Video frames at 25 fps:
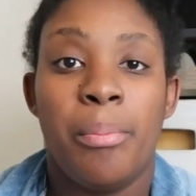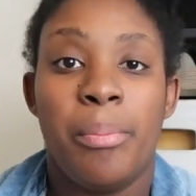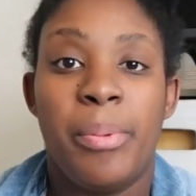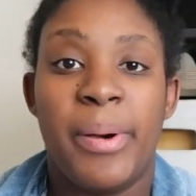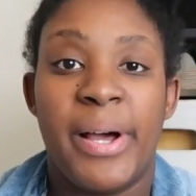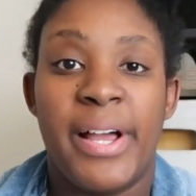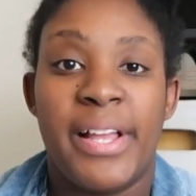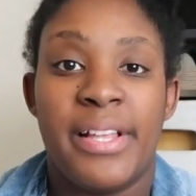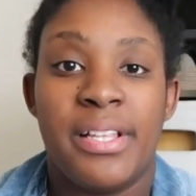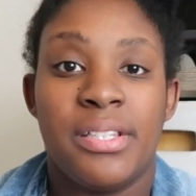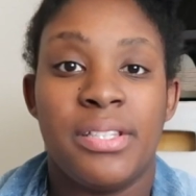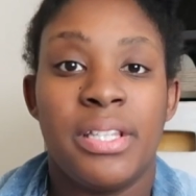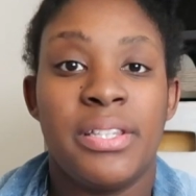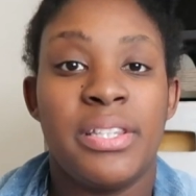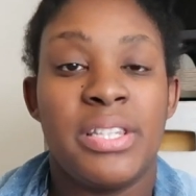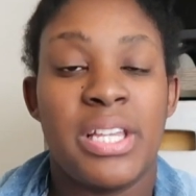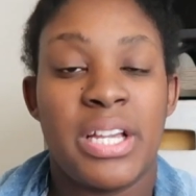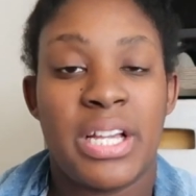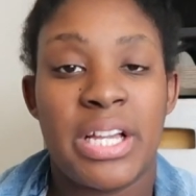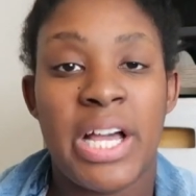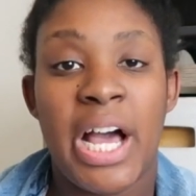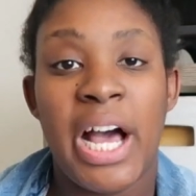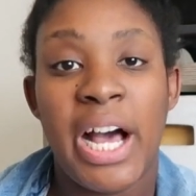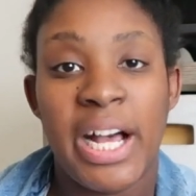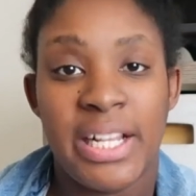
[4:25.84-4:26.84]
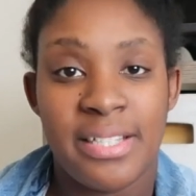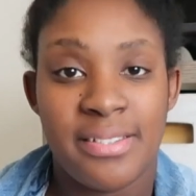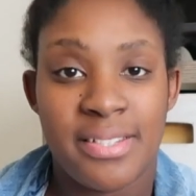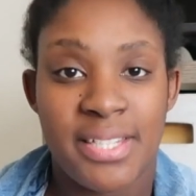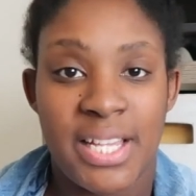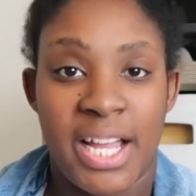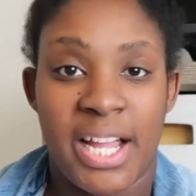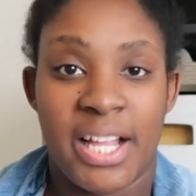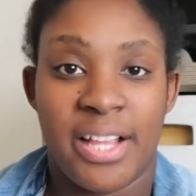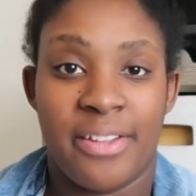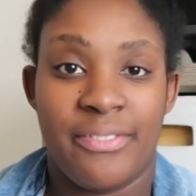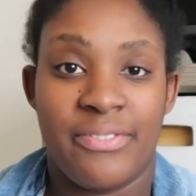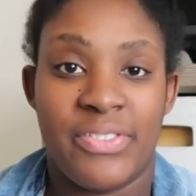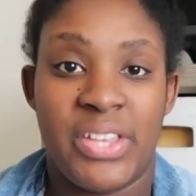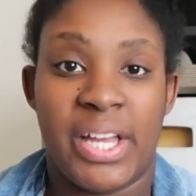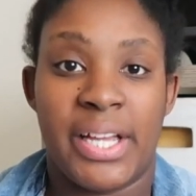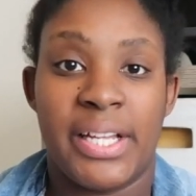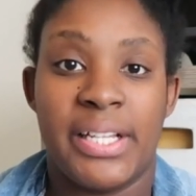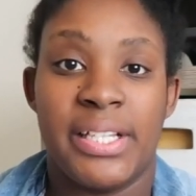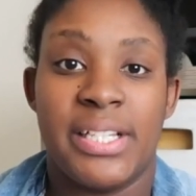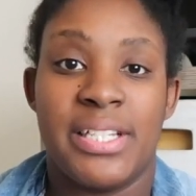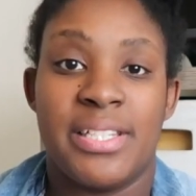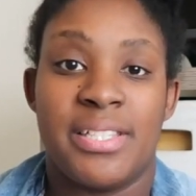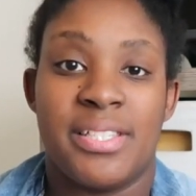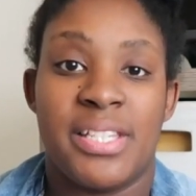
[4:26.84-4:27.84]
But the con side of
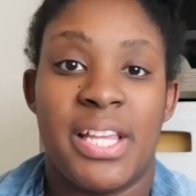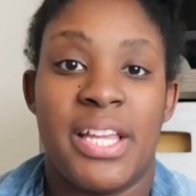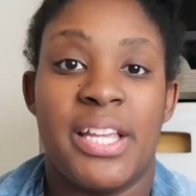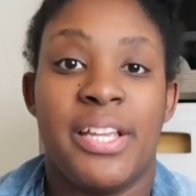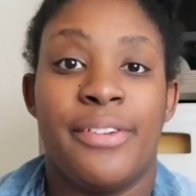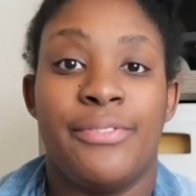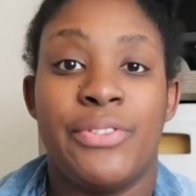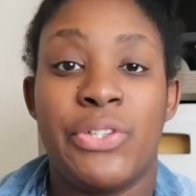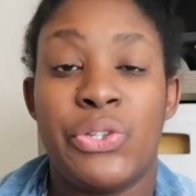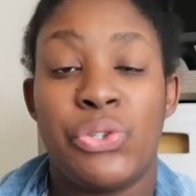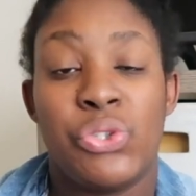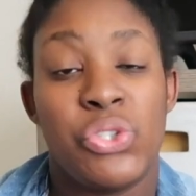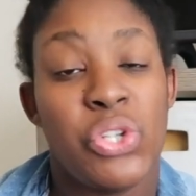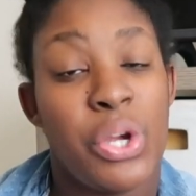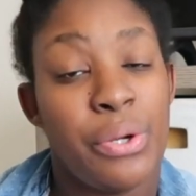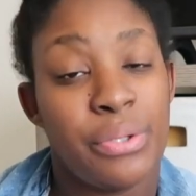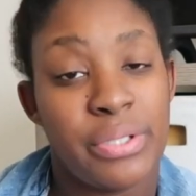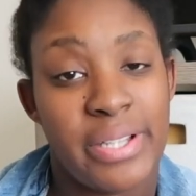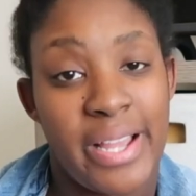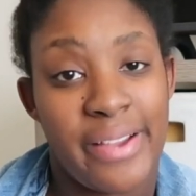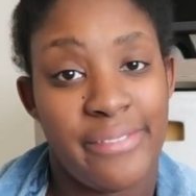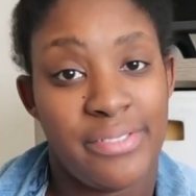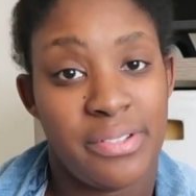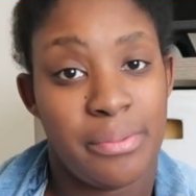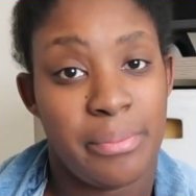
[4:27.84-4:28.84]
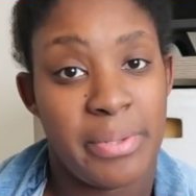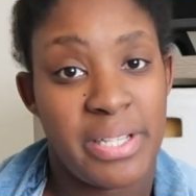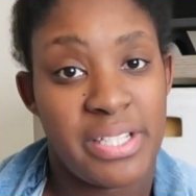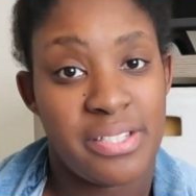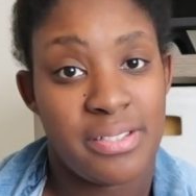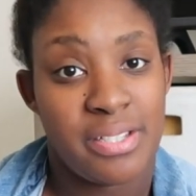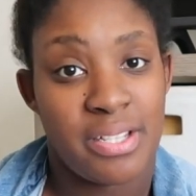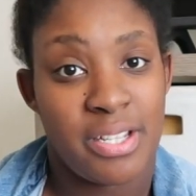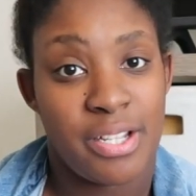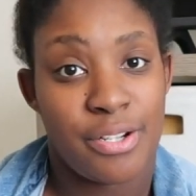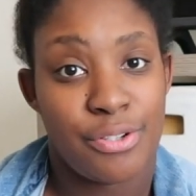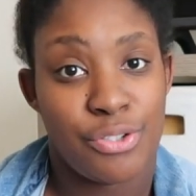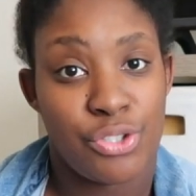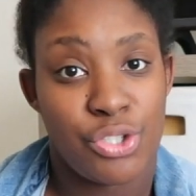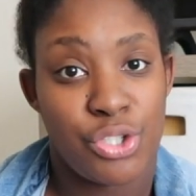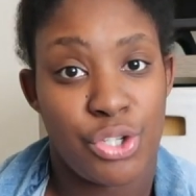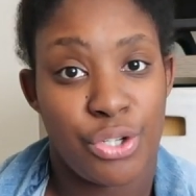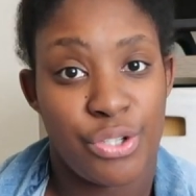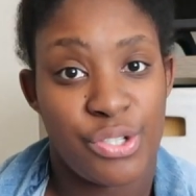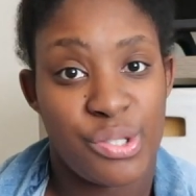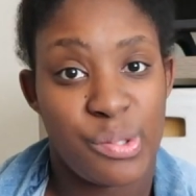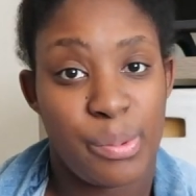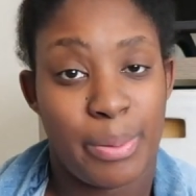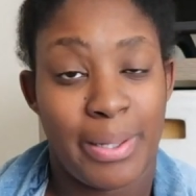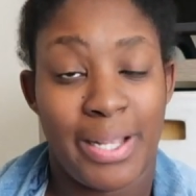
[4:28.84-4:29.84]
that is that if you don't have an amazing
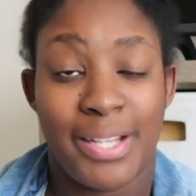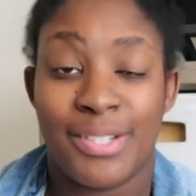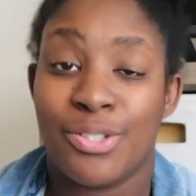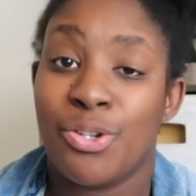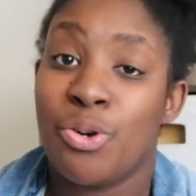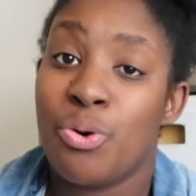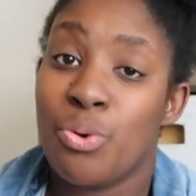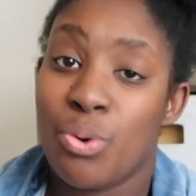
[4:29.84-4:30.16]
insurance plan,